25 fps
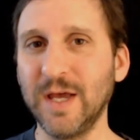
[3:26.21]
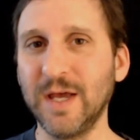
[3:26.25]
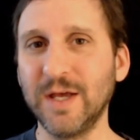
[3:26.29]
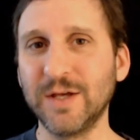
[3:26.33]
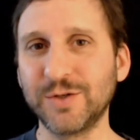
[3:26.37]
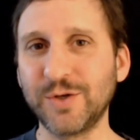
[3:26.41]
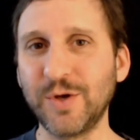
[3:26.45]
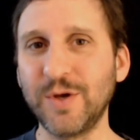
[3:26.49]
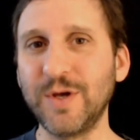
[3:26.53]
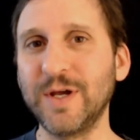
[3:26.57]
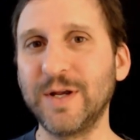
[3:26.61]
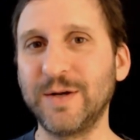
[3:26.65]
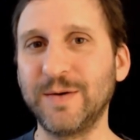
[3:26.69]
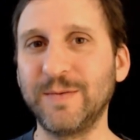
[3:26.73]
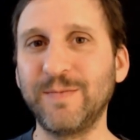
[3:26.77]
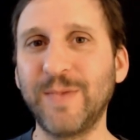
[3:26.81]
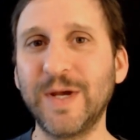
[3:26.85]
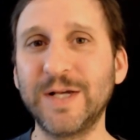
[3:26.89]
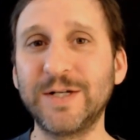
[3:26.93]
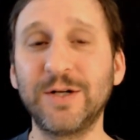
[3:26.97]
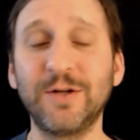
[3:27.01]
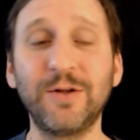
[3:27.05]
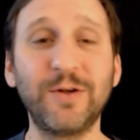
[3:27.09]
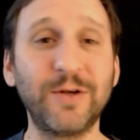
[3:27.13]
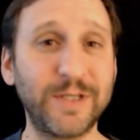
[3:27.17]
So you can
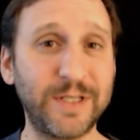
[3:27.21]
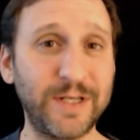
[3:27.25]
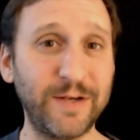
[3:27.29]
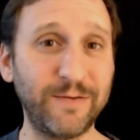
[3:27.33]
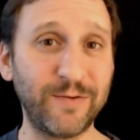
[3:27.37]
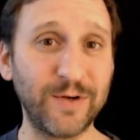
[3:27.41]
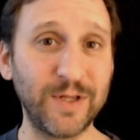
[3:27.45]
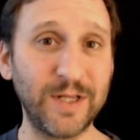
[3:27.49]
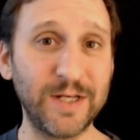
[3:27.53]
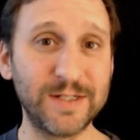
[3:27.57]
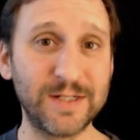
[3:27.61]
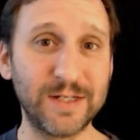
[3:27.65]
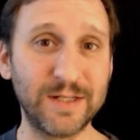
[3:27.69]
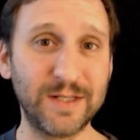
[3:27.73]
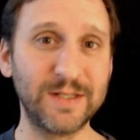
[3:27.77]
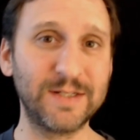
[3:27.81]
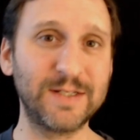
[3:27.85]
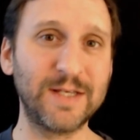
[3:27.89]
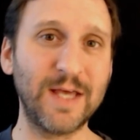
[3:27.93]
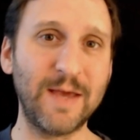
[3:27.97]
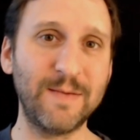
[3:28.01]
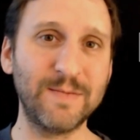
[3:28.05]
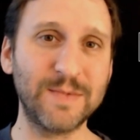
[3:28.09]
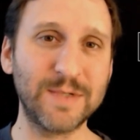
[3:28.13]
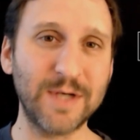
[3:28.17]
basically look different lists at the
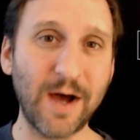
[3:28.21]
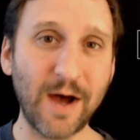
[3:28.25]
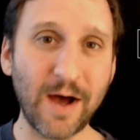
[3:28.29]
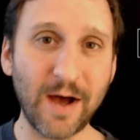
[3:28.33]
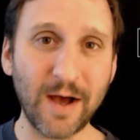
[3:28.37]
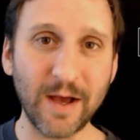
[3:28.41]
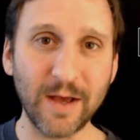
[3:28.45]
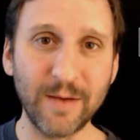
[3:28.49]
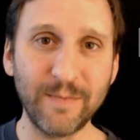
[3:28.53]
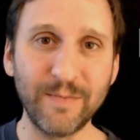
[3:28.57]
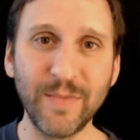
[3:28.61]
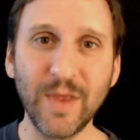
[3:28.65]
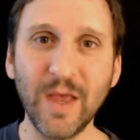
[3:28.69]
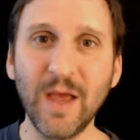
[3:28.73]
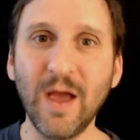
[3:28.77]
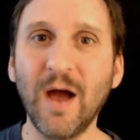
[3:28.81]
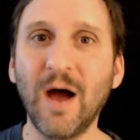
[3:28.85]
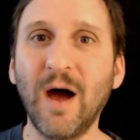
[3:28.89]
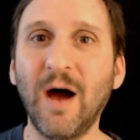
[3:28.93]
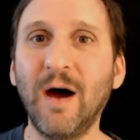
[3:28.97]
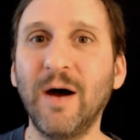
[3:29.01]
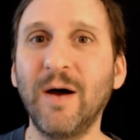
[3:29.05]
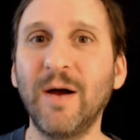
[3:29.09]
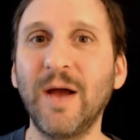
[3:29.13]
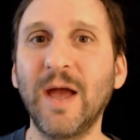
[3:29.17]
same time
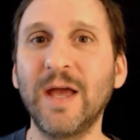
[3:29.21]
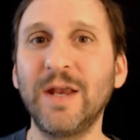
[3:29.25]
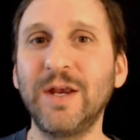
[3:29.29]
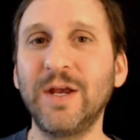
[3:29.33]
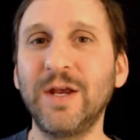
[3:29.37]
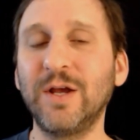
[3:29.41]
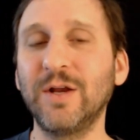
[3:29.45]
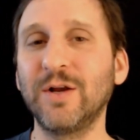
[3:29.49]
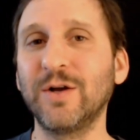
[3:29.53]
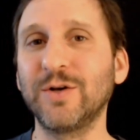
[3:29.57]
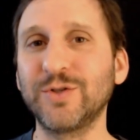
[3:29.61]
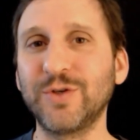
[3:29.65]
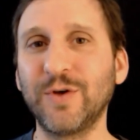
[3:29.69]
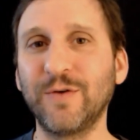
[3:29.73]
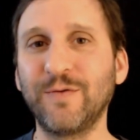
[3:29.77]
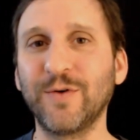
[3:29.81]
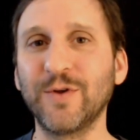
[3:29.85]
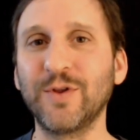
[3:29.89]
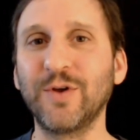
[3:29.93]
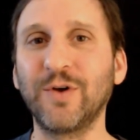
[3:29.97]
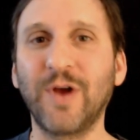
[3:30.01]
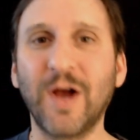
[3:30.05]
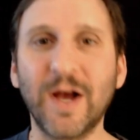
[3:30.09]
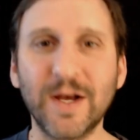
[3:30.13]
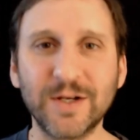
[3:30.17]
uh, and you can also
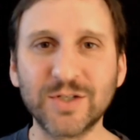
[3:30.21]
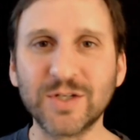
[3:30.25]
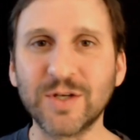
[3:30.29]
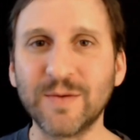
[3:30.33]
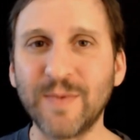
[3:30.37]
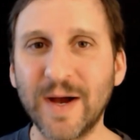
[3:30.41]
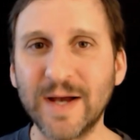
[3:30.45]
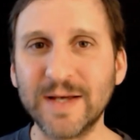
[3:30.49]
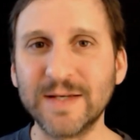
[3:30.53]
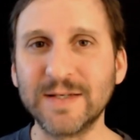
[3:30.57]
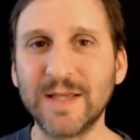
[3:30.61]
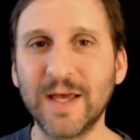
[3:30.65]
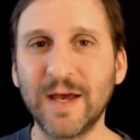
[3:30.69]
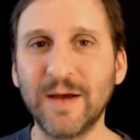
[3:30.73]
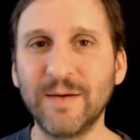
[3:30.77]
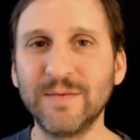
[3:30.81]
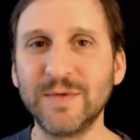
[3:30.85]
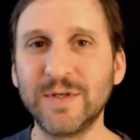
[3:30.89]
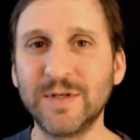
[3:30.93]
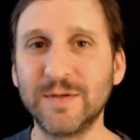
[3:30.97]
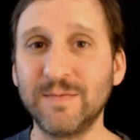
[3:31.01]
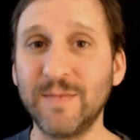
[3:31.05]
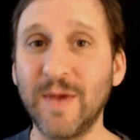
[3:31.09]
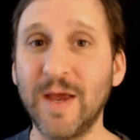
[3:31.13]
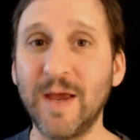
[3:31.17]
further customize them
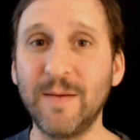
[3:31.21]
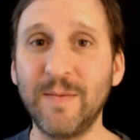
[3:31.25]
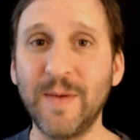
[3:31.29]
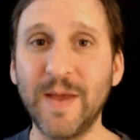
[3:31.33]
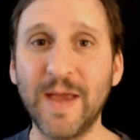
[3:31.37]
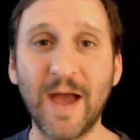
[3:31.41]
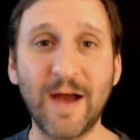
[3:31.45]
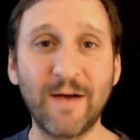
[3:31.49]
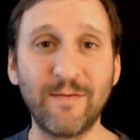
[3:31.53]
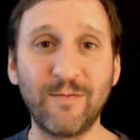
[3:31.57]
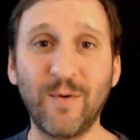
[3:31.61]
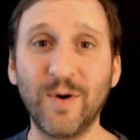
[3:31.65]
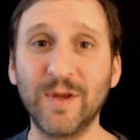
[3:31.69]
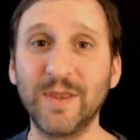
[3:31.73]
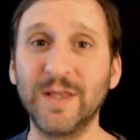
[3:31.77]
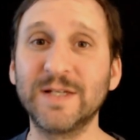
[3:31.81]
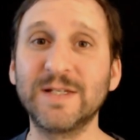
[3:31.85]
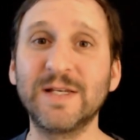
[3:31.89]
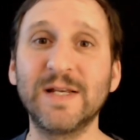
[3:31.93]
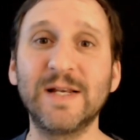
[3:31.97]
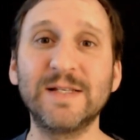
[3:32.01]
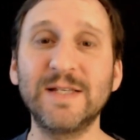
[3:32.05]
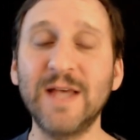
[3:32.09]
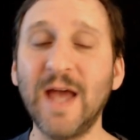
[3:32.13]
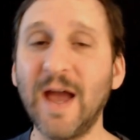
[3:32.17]
to maybe have one list
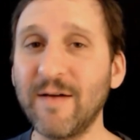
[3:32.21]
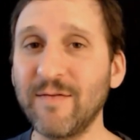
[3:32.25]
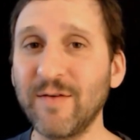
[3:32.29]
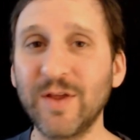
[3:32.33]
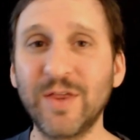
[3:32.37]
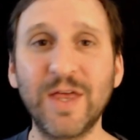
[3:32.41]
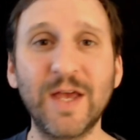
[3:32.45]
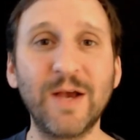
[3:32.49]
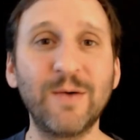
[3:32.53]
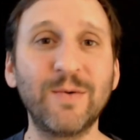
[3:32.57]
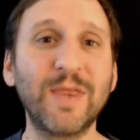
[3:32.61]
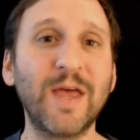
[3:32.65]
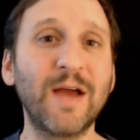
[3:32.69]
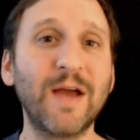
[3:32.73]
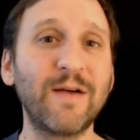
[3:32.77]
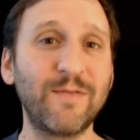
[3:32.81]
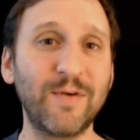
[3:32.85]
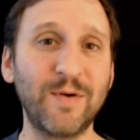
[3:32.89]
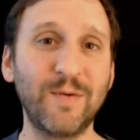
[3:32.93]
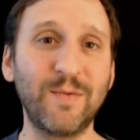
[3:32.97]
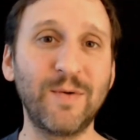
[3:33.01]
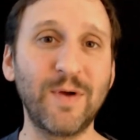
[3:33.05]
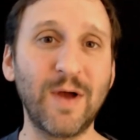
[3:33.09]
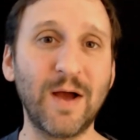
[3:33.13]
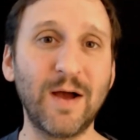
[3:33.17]
that has everything with
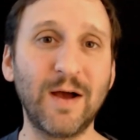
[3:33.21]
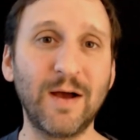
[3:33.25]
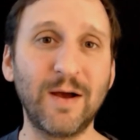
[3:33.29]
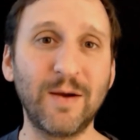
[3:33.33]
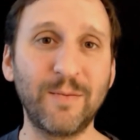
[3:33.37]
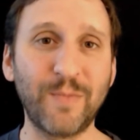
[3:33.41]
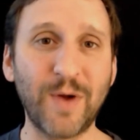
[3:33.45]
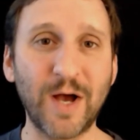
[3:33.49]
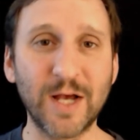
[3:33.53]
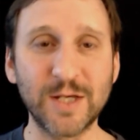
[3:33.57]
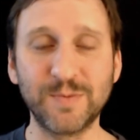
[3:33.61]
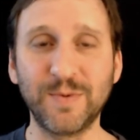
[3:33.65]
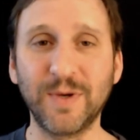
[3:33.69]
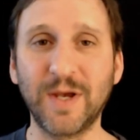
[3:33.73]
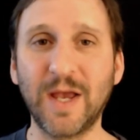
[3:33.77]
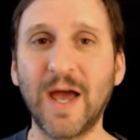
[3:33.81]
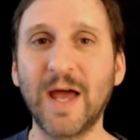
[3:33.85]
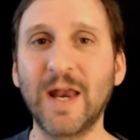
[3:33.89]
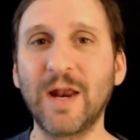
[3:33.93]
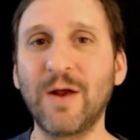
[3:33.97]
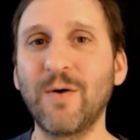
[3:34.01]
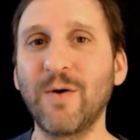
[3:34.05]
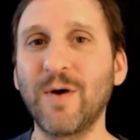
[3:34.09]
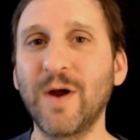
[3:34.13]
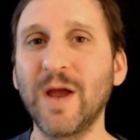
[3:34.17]
every uh, possible
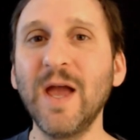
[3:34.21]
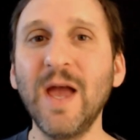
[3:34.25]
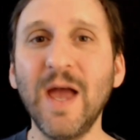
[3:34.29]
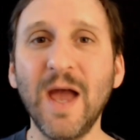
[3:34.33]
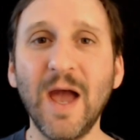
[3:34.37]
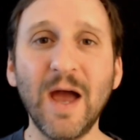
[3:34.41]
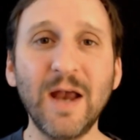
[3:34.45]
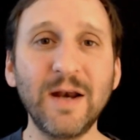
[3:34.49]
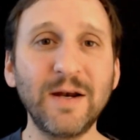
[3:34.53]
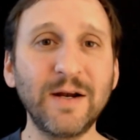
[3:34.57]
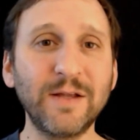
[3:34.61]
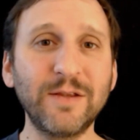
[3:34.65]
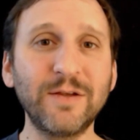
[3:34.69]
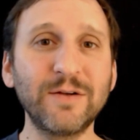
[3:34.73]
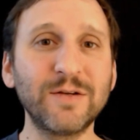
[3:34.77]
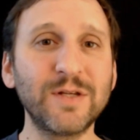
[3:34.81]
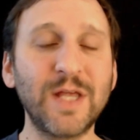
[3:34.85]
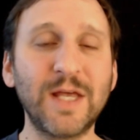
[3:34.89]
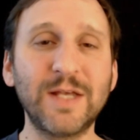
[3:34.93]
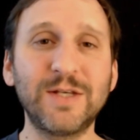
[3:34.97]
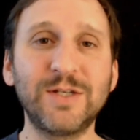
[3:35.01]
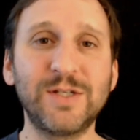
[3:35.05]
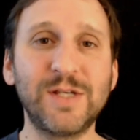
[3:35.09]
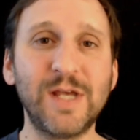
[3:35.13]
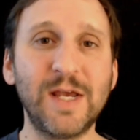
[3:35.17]
category and another
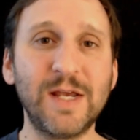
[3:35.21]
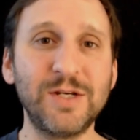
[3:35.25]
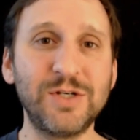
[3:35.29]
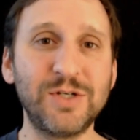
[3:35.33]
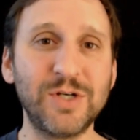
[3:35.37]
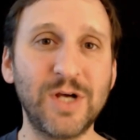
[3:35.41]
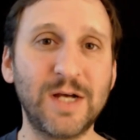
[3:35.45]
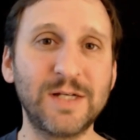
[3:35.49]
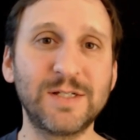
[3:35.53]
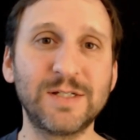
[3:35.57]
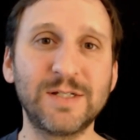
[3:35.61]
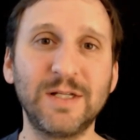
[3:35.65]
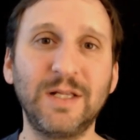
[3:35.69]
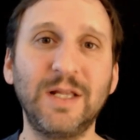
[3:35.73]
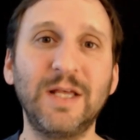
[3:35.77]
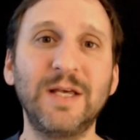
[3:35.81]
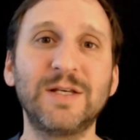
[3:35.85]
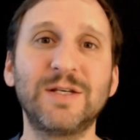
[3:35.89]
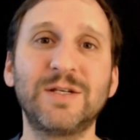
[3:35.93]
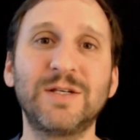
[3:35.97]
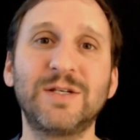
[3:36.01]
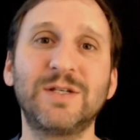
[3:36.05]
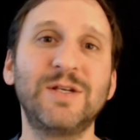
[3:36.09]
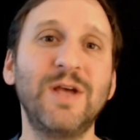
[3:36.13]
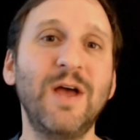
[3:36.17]
that say just
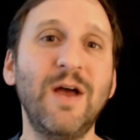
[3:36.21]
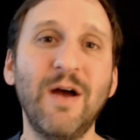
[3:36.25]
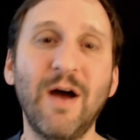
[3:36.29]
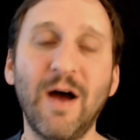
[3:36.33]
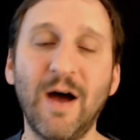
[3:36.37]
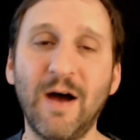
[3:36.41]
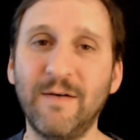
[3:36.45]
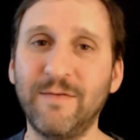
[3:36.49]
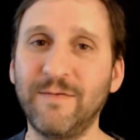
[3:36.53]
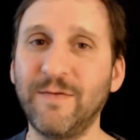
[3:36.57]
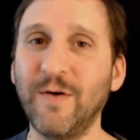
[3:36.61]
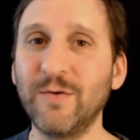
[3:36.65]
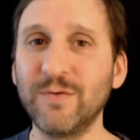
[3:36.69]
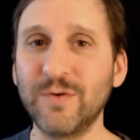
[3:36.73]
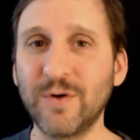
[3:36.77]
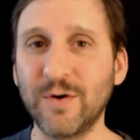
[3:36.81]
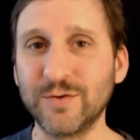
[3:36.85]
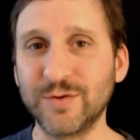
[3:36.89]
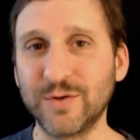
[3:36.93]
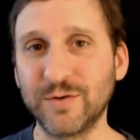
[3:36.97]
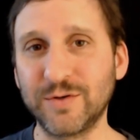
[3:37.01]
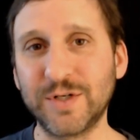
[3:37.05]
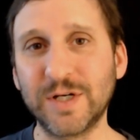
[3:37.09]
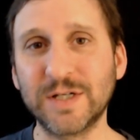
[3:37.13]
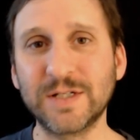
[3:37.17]
lists uh,
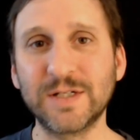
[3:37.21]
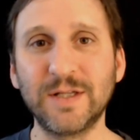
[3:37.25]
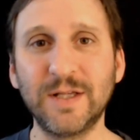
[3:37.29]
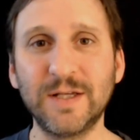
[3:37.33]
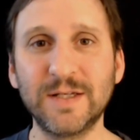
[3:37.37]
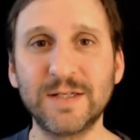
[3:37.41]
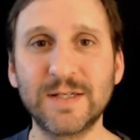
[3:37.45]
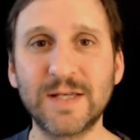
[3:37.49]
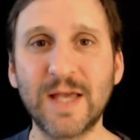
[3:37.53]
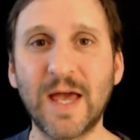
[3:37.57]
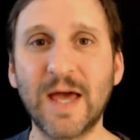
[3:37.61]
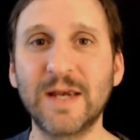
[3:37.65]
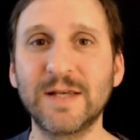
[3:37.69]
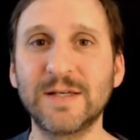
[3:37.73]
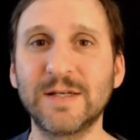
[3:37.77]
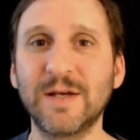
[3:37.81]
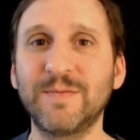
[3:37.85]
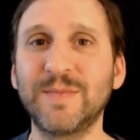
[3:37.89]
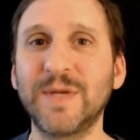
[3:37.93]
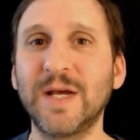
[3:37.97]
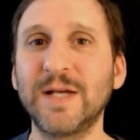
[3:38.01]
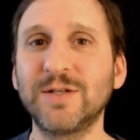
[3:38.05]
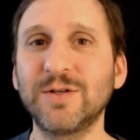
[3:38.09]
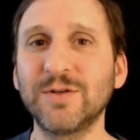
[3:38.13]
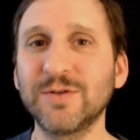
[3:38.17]
photos or just list status
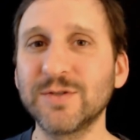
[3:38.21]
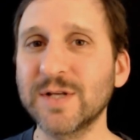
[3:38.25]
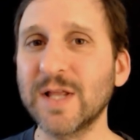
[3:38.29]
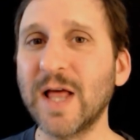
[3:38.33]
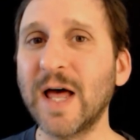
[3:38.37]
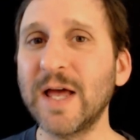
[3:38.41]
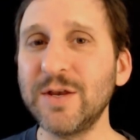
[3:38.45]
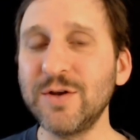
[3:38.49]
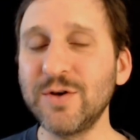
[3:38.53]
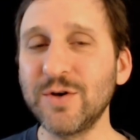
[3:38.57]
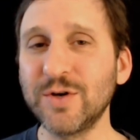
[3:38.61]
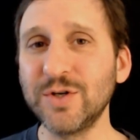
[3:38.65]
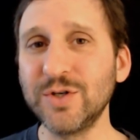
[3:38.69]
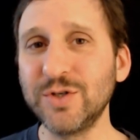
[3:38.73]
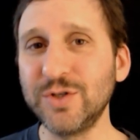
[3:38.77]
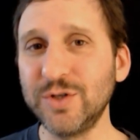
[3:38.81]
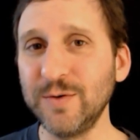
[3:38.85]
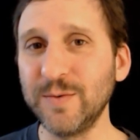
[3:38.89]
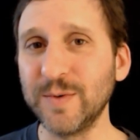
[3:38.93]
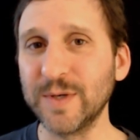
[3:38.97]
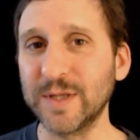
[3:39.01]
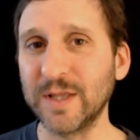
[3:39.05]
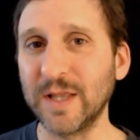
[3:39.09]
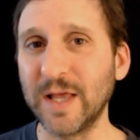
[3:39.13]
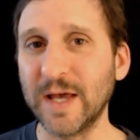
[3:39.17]
updates. So there's a lot you can do
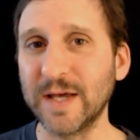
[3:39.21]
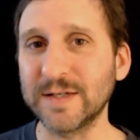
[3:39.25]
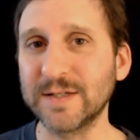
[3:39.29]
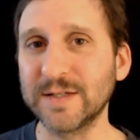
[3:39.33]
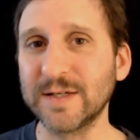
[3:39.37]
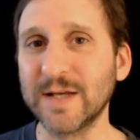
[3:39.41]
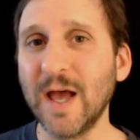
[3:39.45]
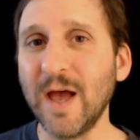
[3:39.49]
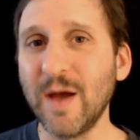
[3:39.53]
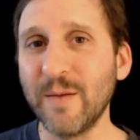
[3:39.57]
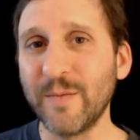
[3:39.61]
with lists.